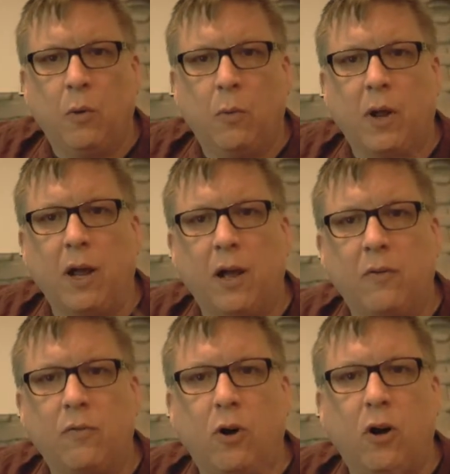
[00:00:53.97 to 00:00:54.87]
what I
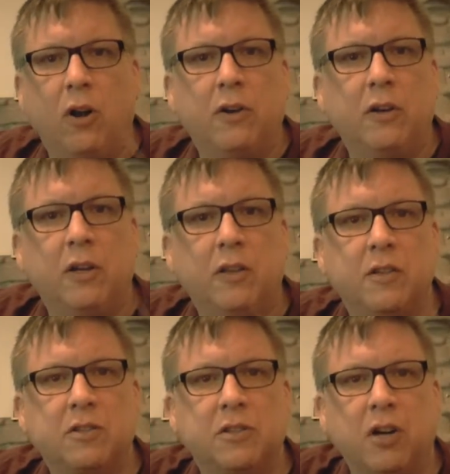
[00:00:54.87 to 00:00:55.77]
have on
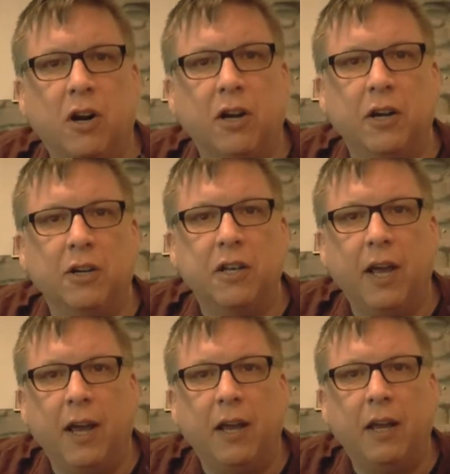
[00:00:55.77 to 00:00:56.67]
this guitar here
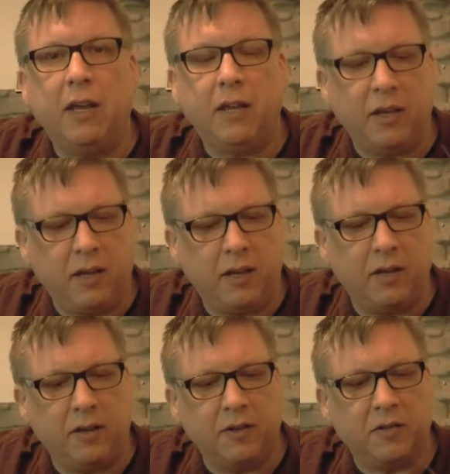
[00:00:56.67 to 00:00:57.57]
today
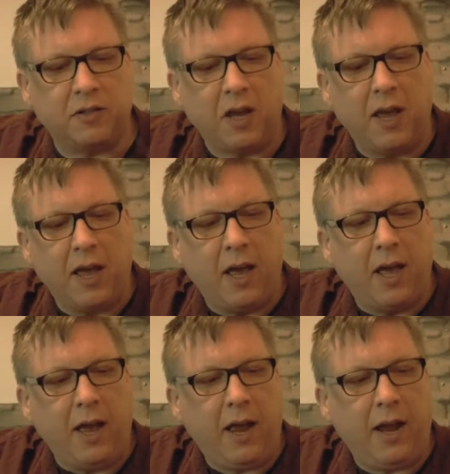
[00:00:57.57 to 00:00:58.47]
is
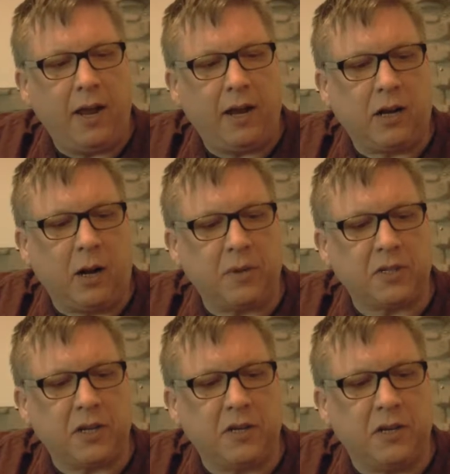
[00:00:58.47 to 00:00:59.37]
a
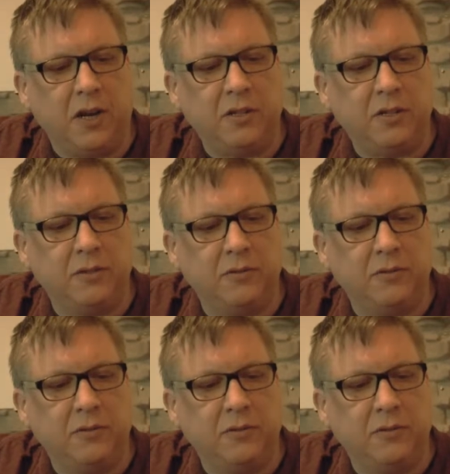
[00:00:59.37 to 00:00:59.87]
compensated nut